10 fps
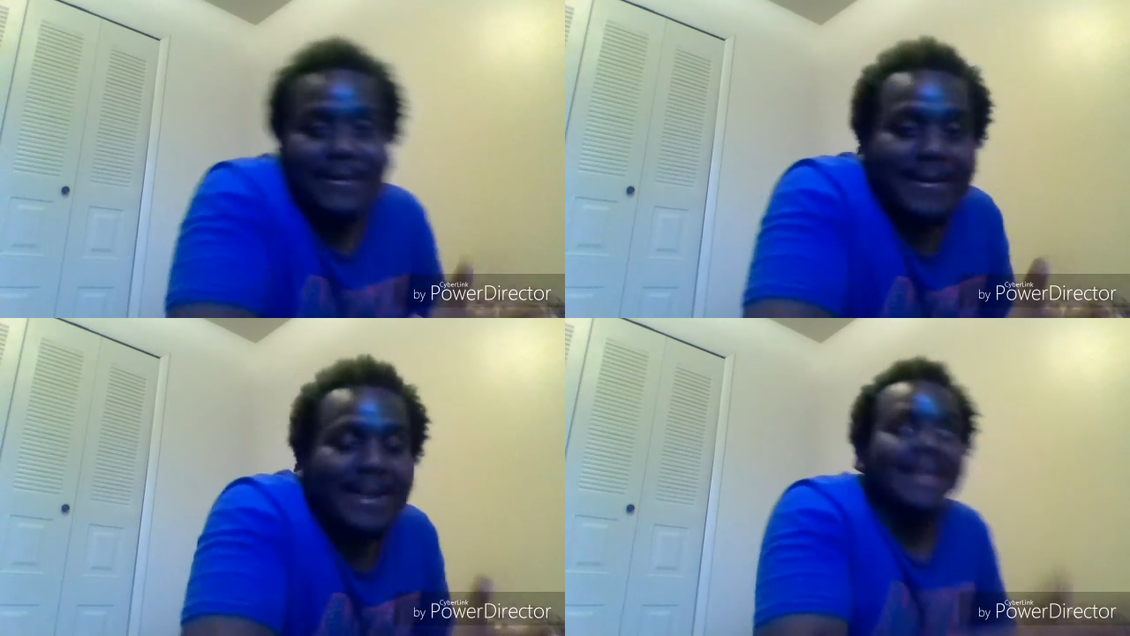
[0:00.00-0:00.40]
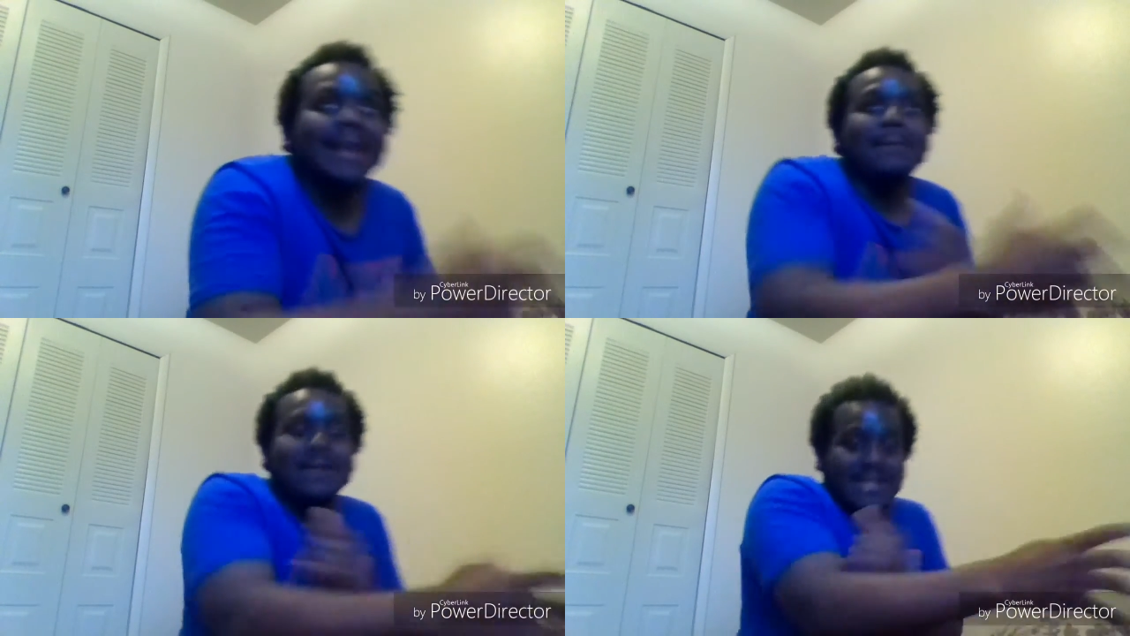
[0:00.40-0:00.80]
Like a
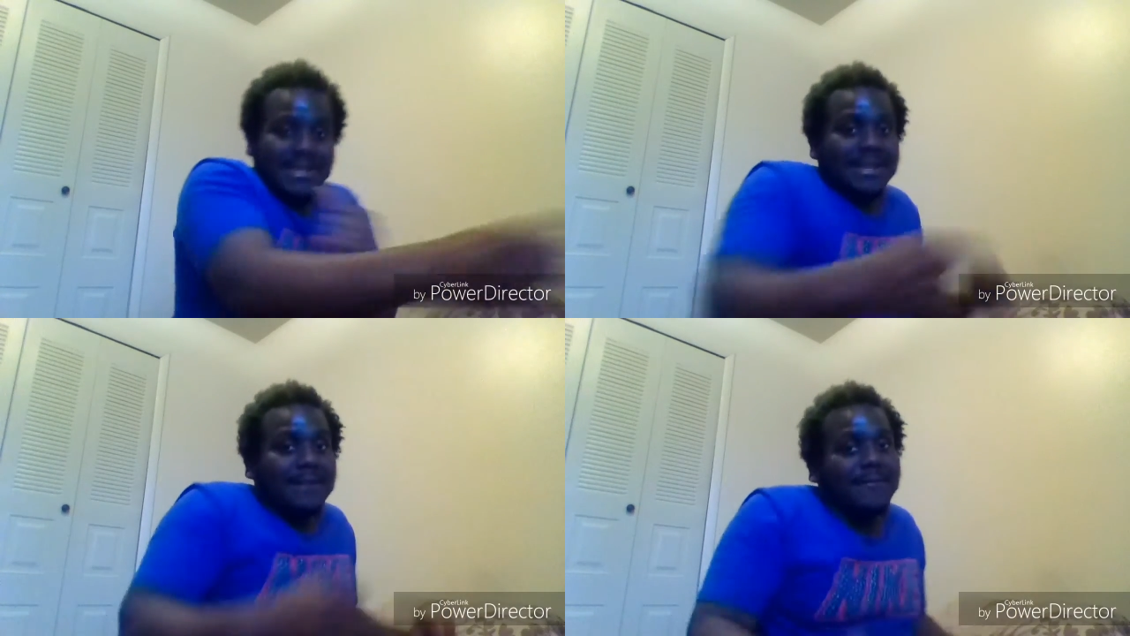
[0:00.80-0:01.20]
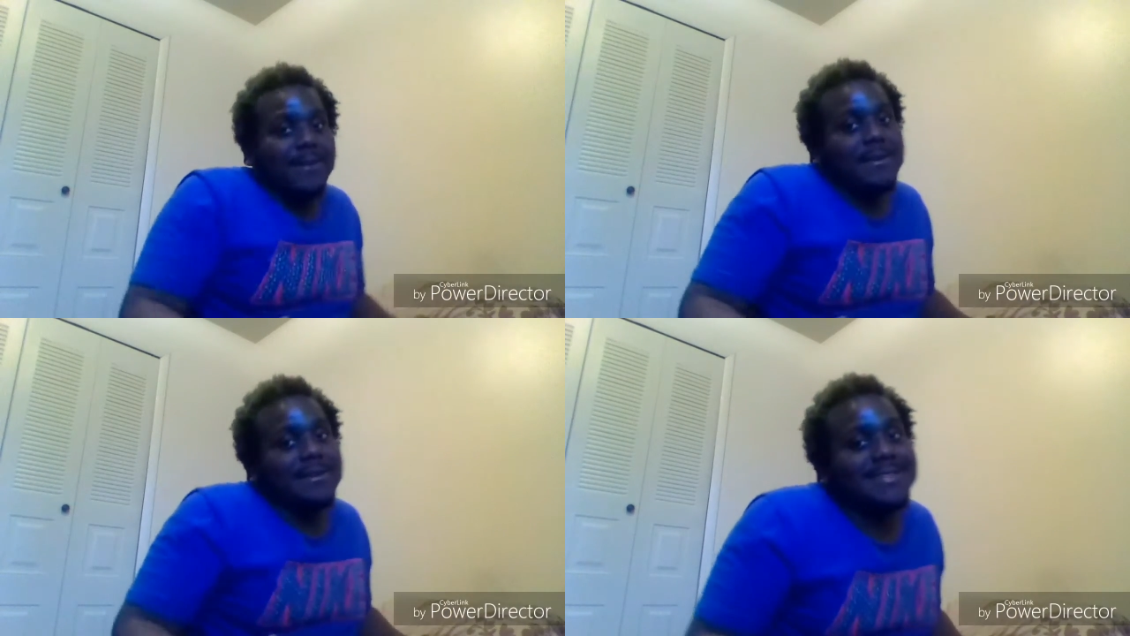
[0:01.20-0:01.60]
bunch of the leading
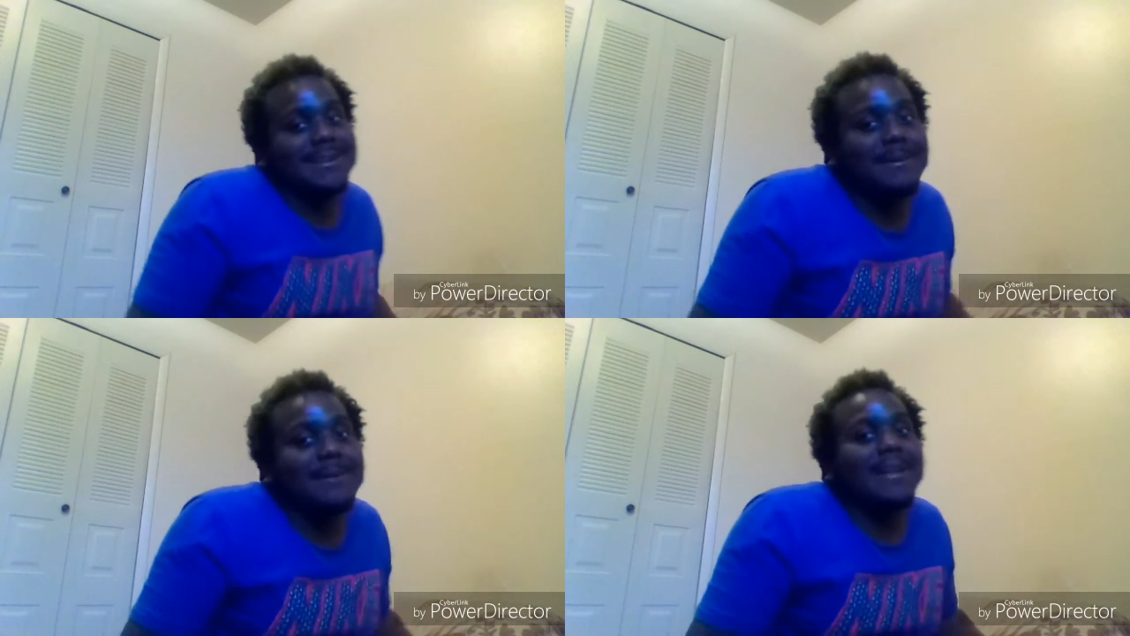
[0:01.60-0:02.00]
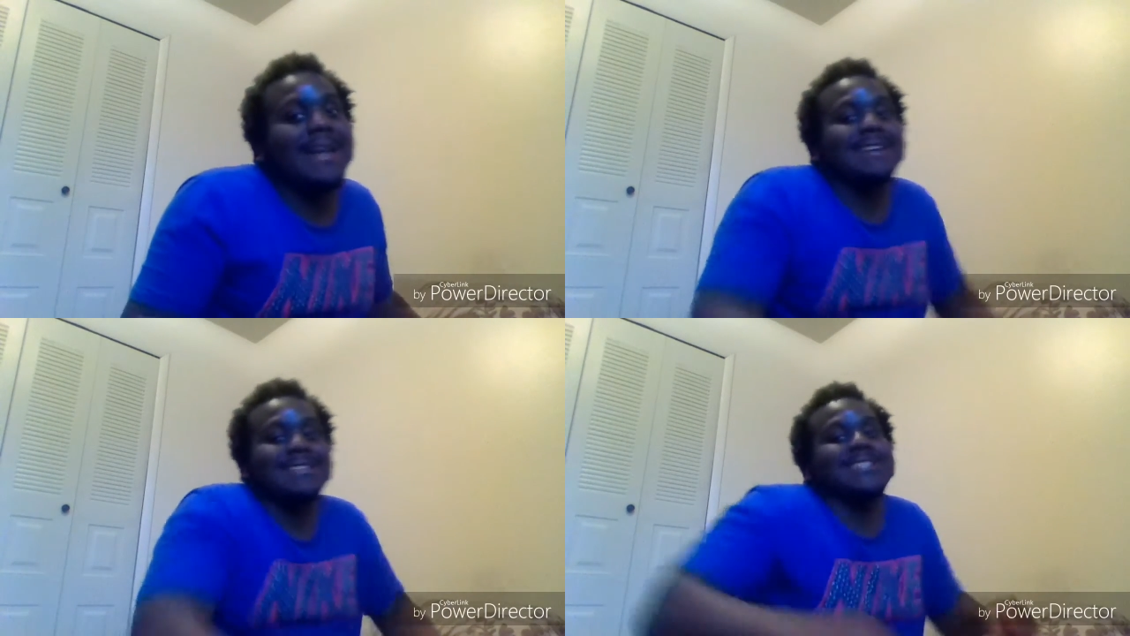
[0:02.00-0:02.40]
females from the movie
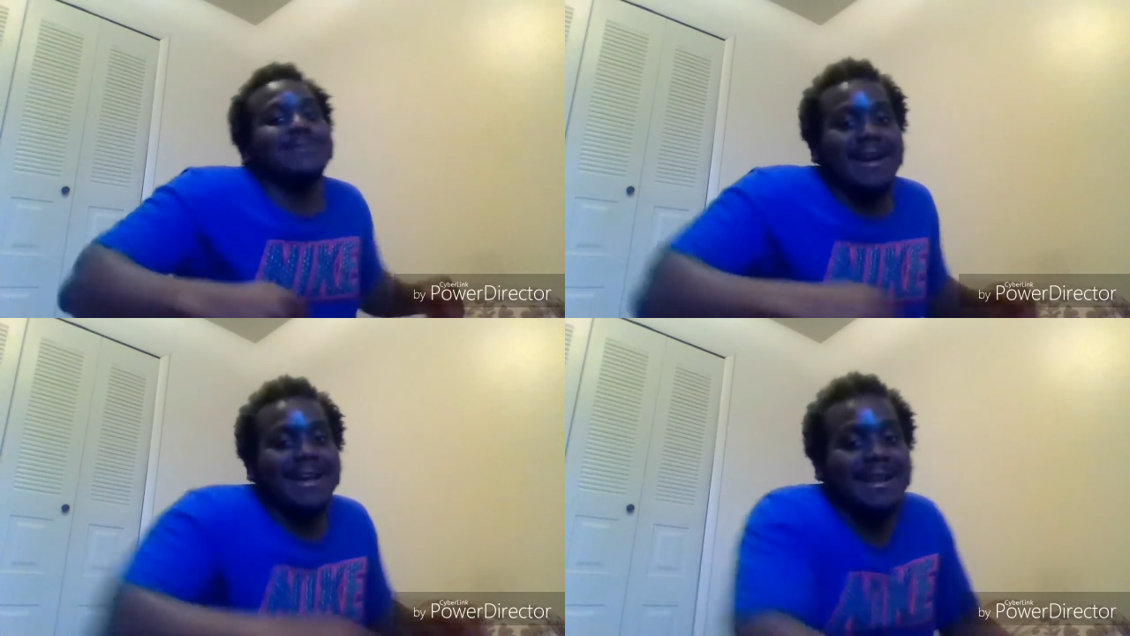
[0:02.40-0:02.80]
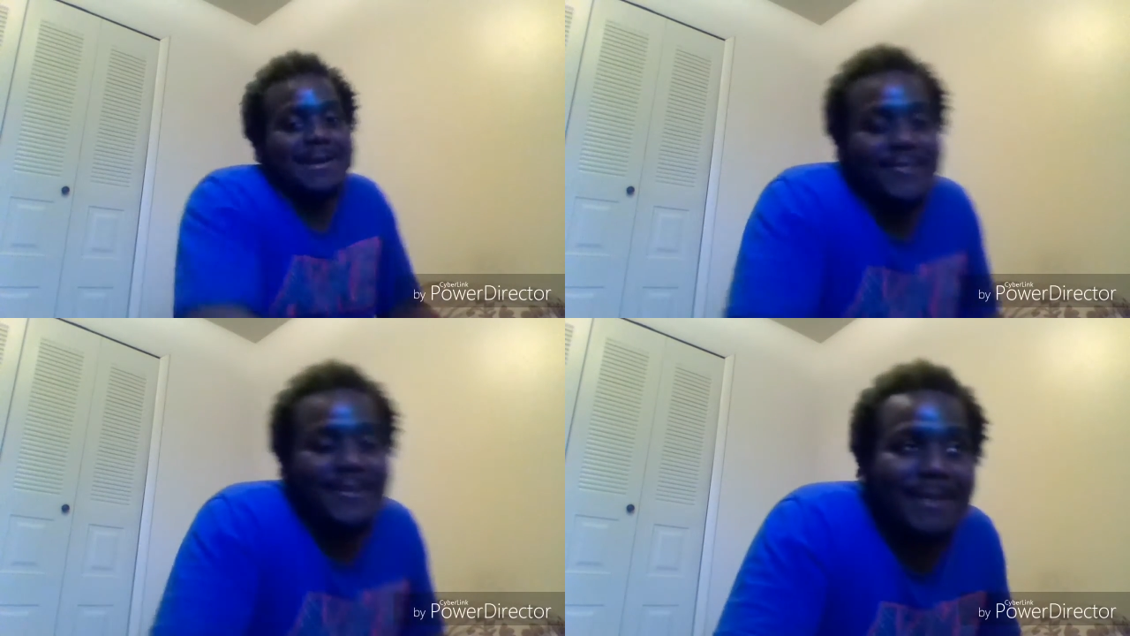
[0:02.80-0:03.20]
actually spotted up
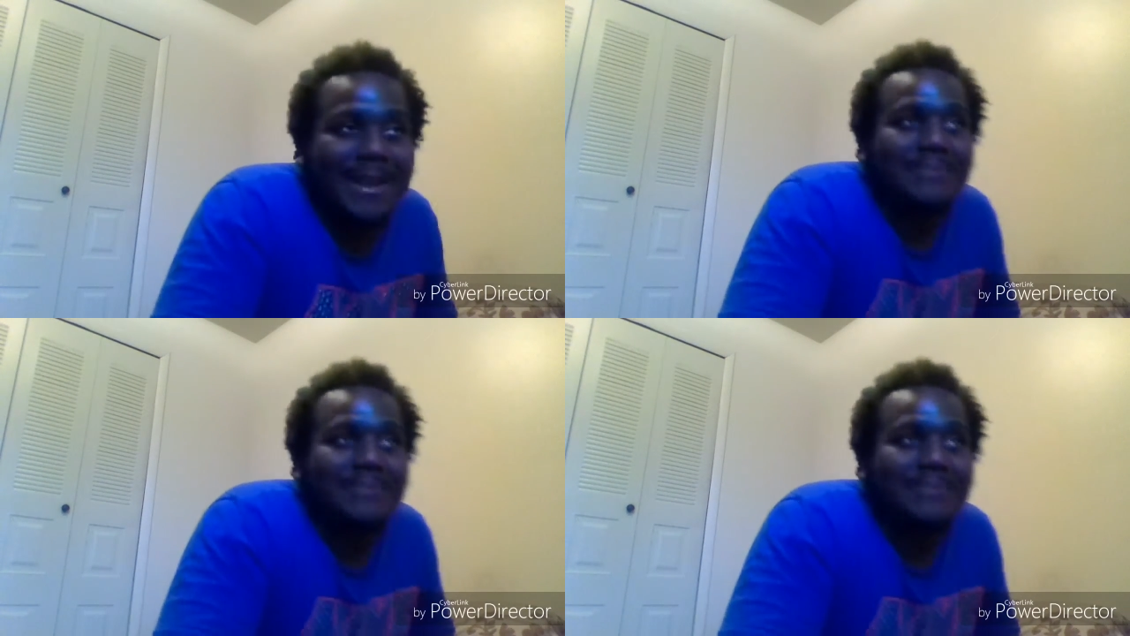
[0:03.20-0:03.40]
for a minute.